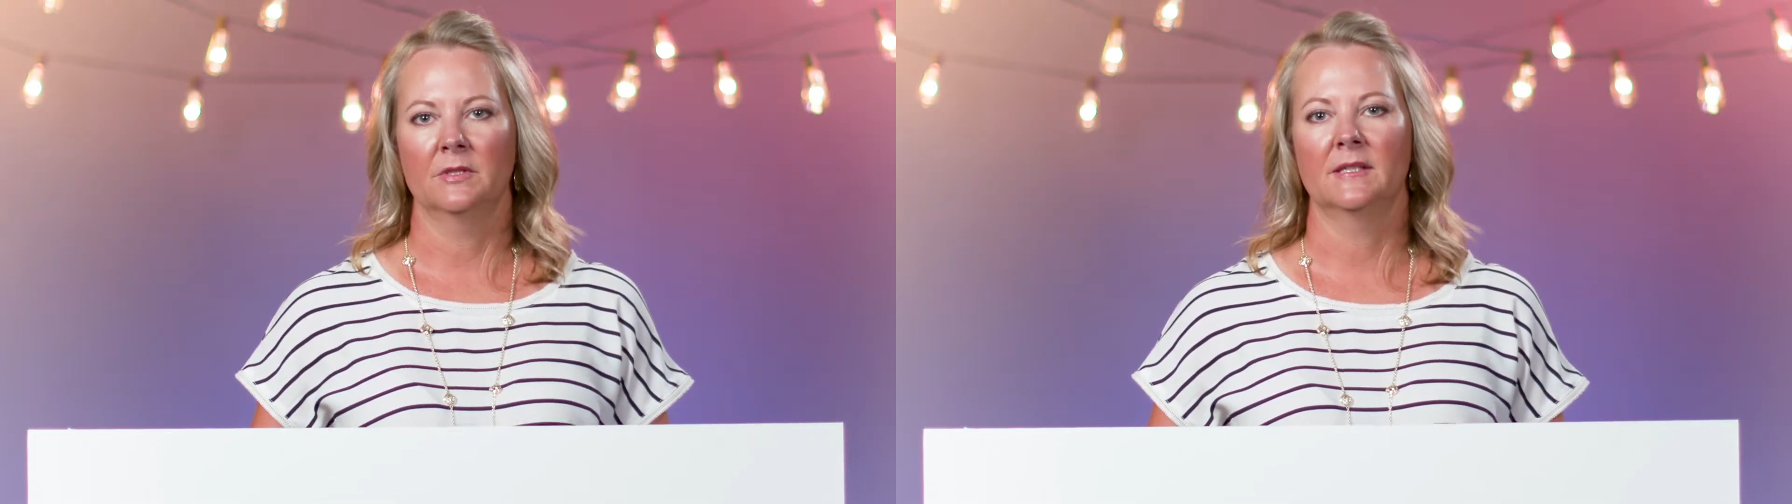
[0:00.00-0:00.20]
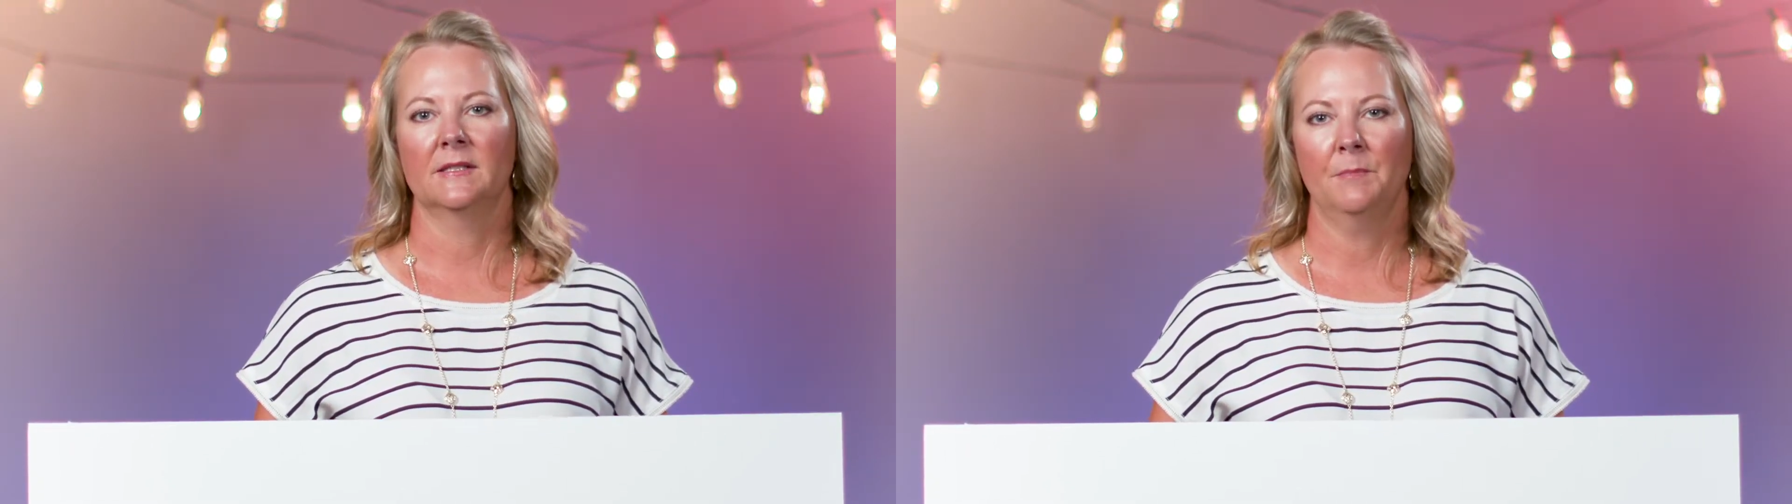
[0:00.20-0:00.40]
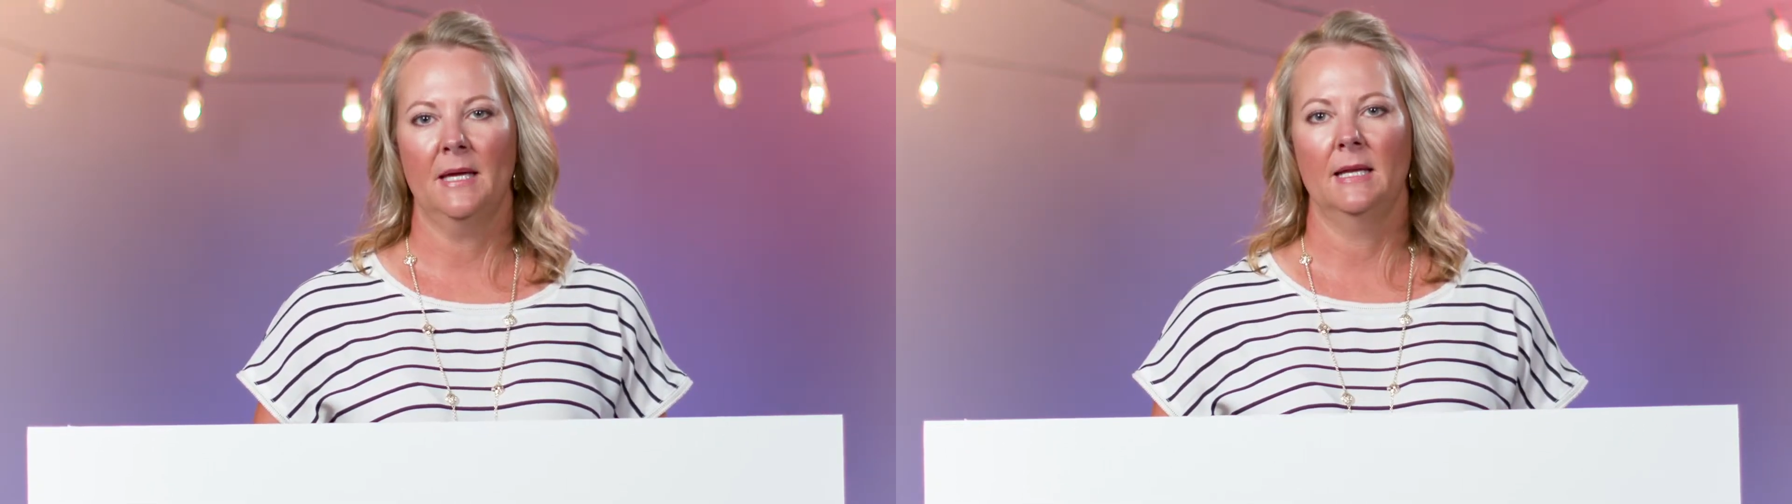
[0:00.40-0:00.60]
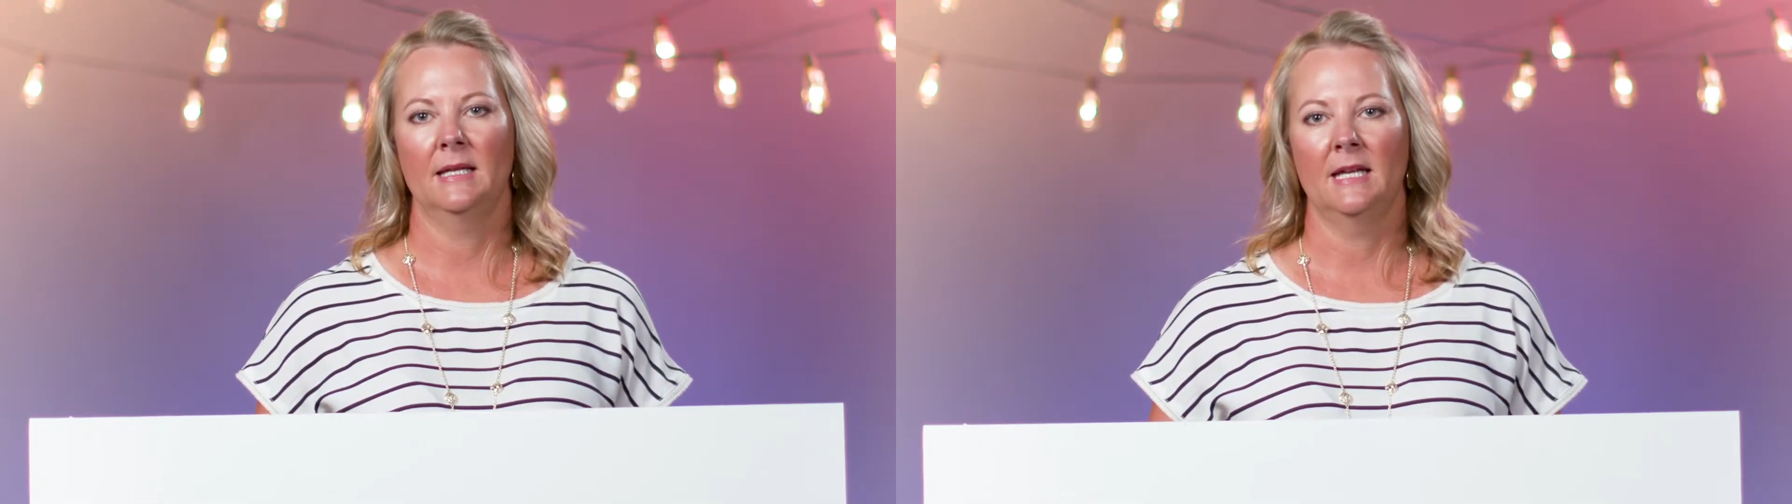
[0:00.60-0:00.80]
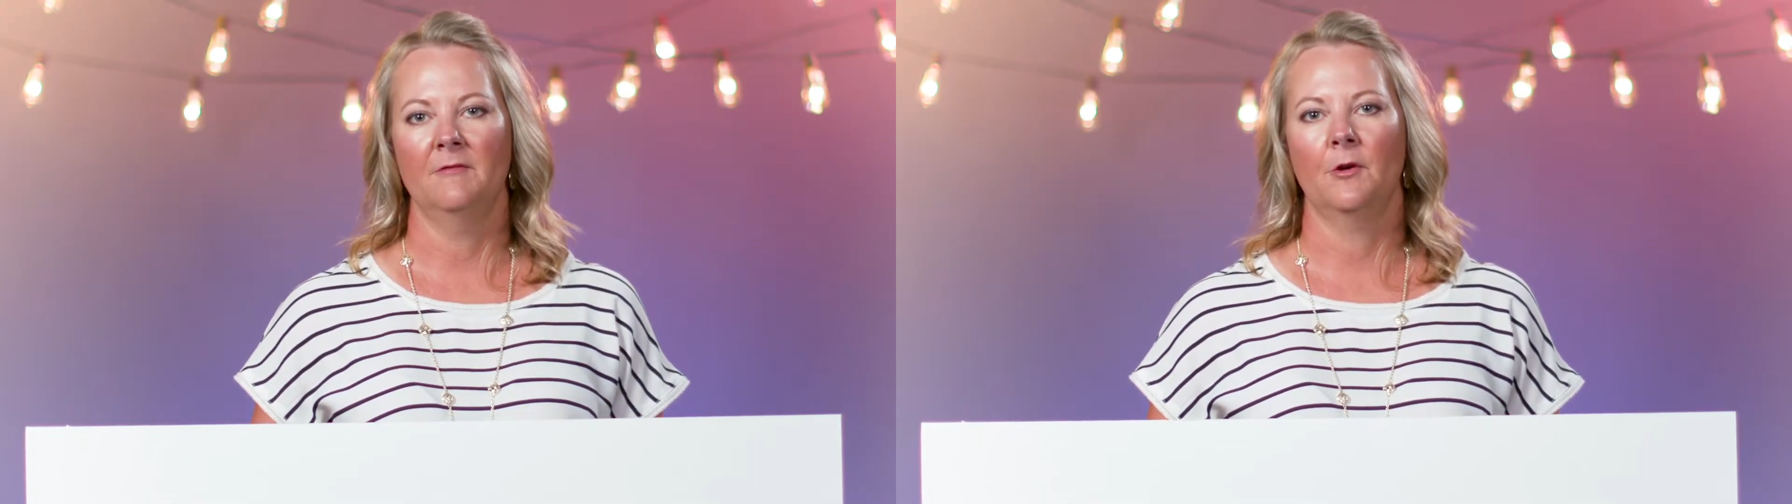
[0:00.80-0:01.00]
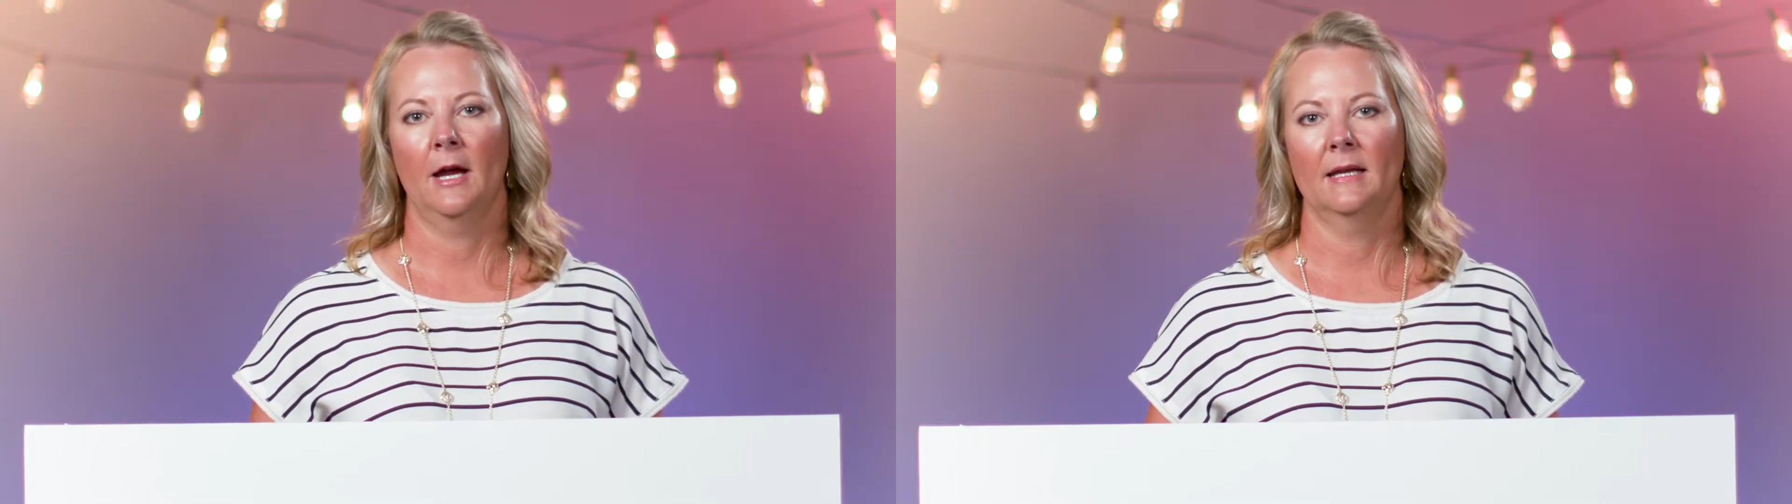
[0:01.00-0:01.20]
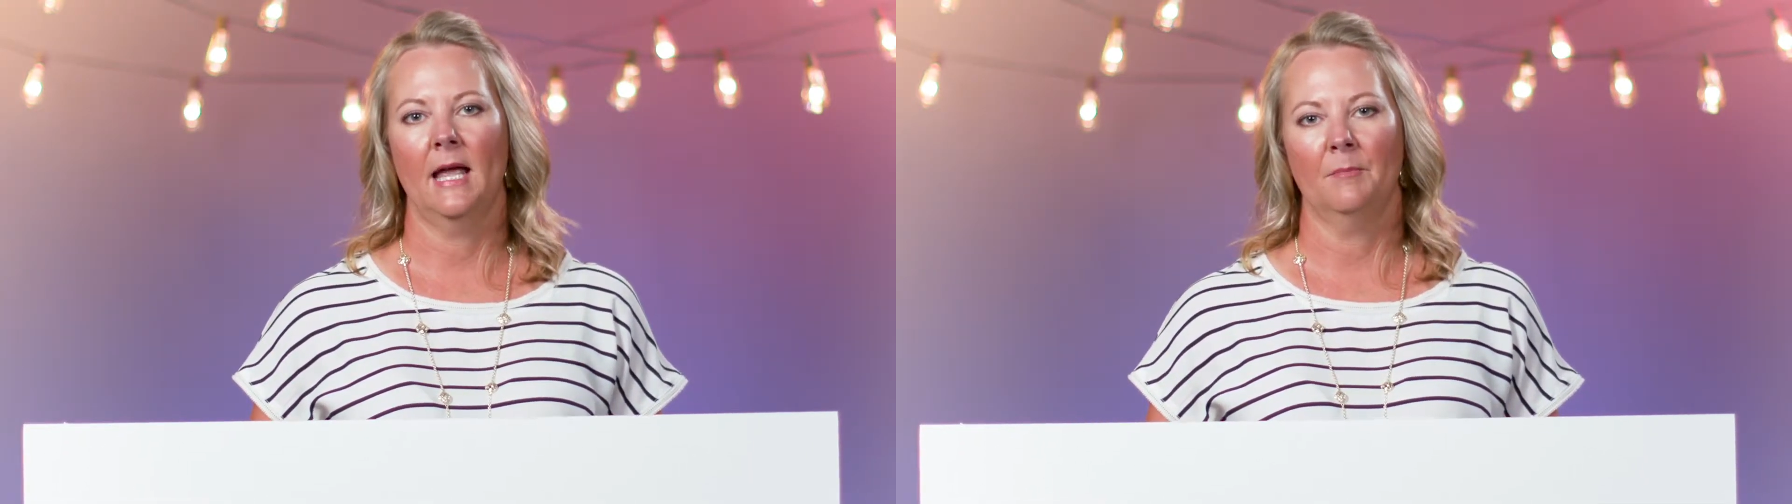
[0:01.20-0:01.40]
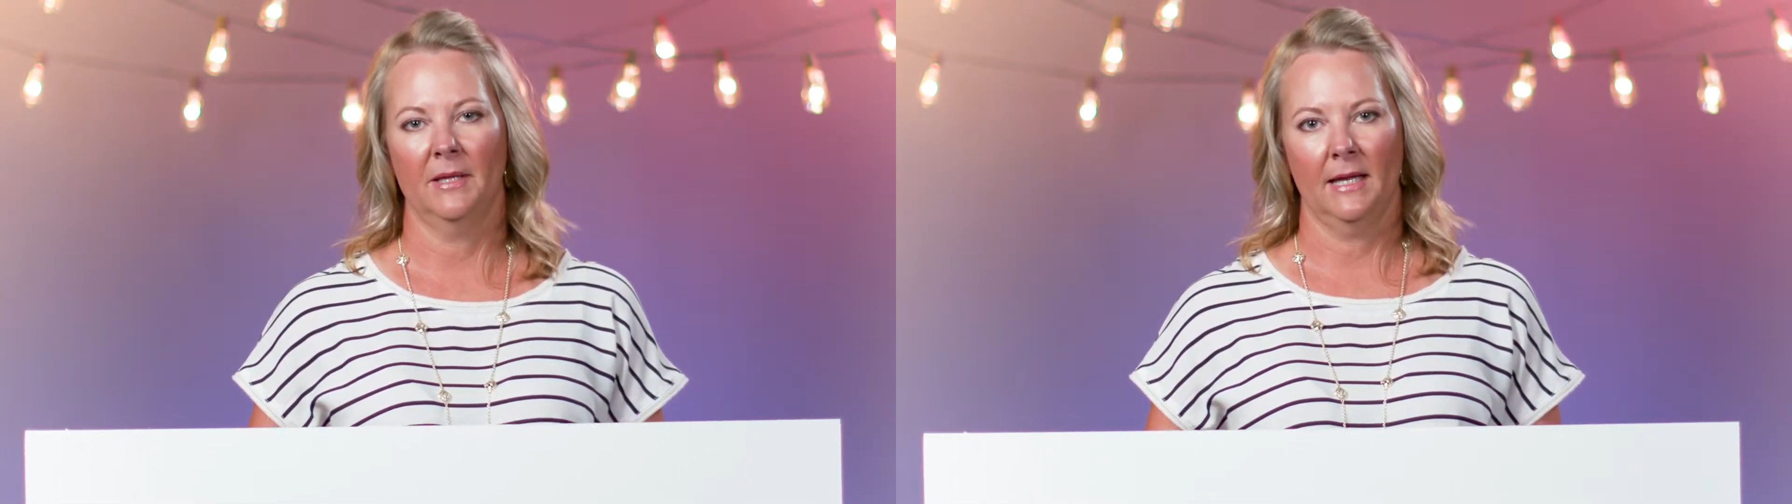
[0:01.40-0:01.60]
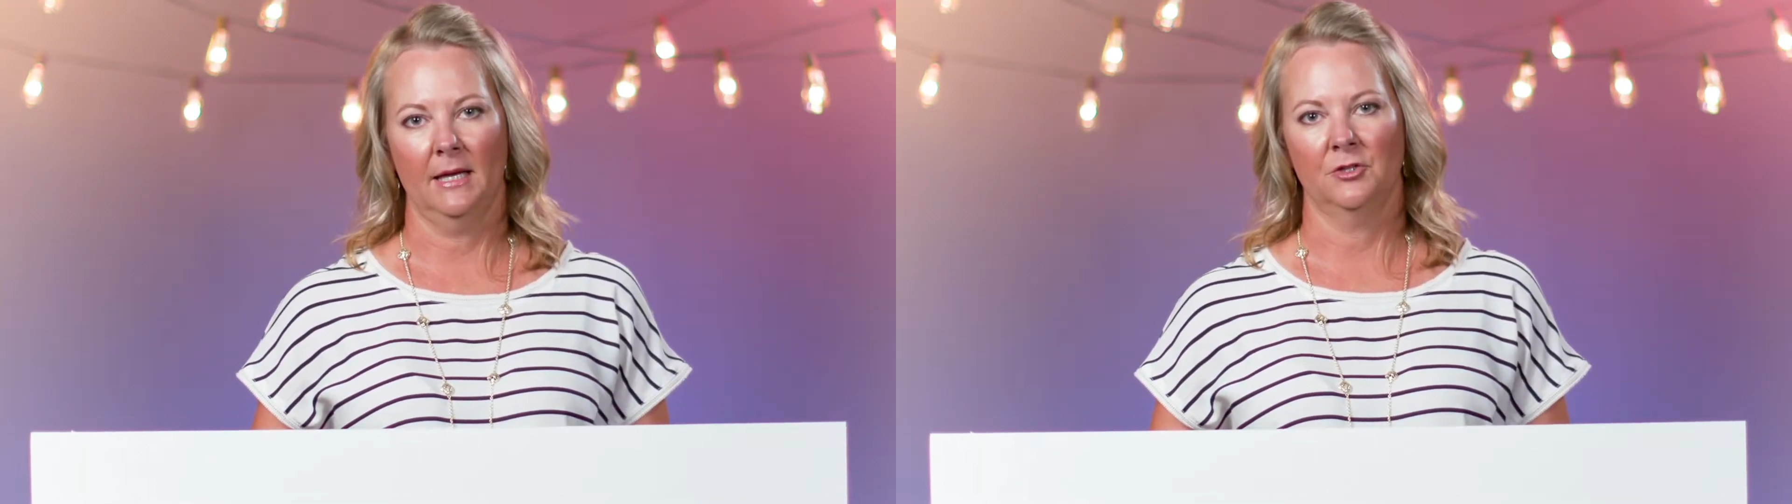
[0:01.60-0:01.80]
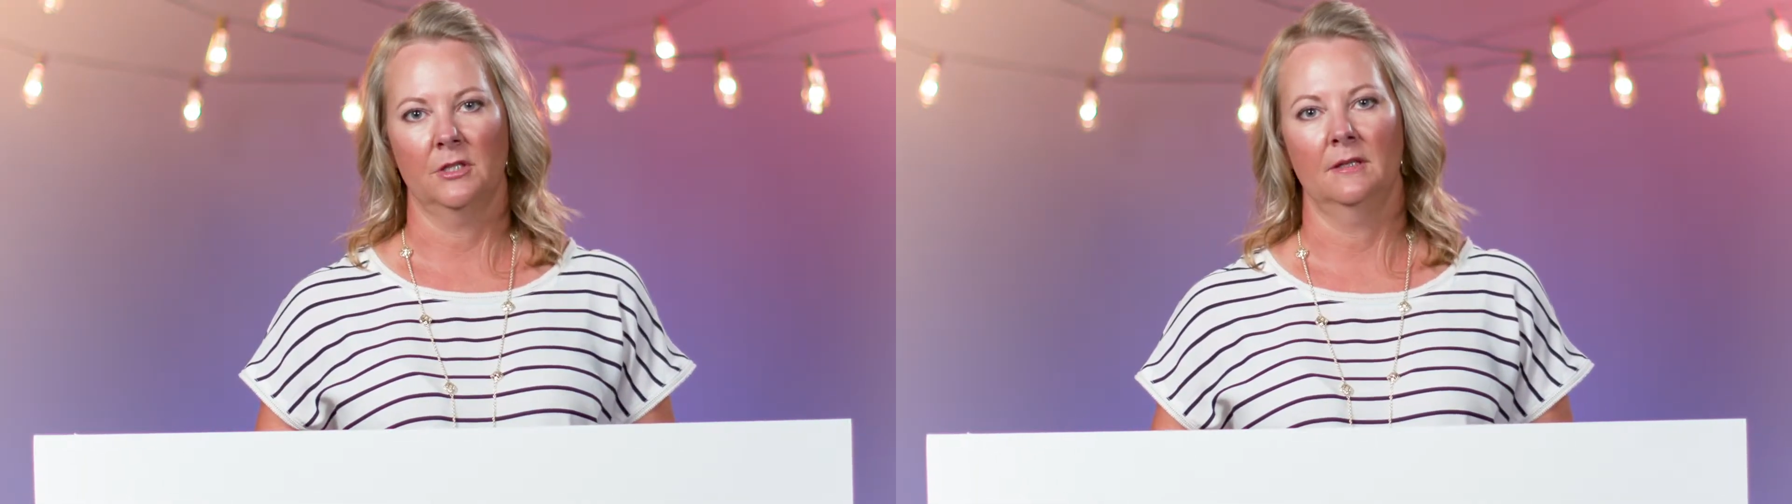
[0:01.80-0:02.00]
to submit a NEEF grant
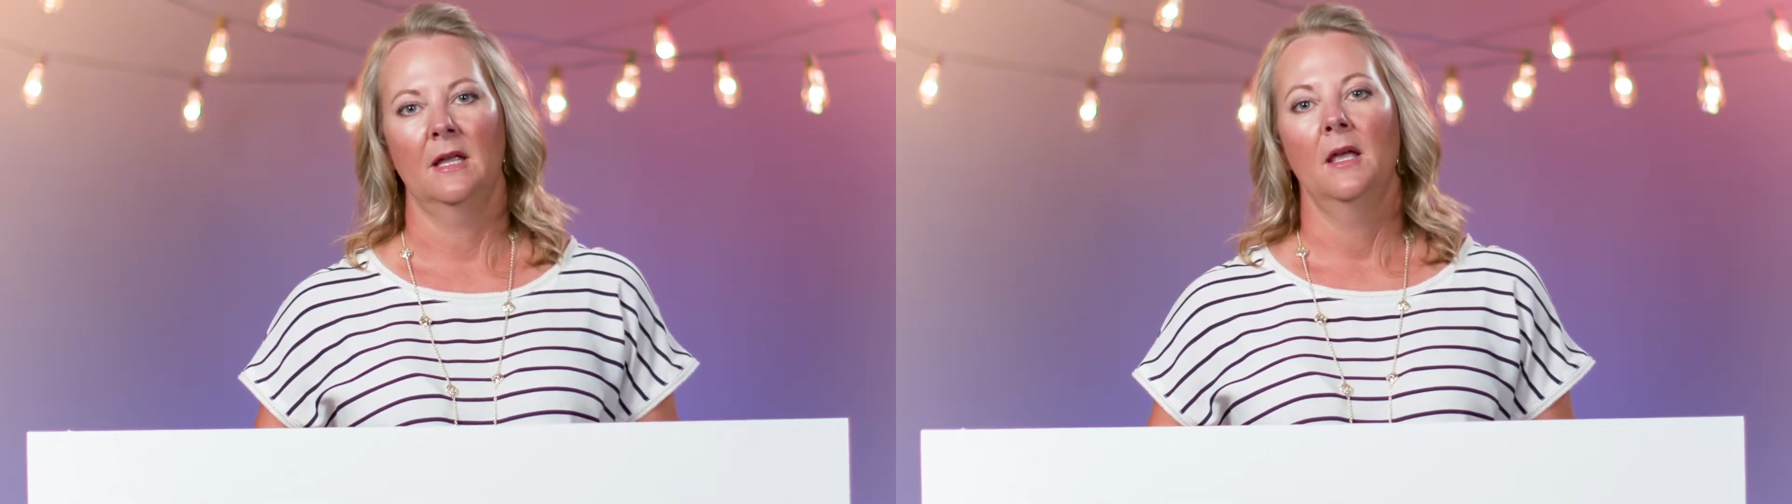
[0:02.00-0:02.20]
application.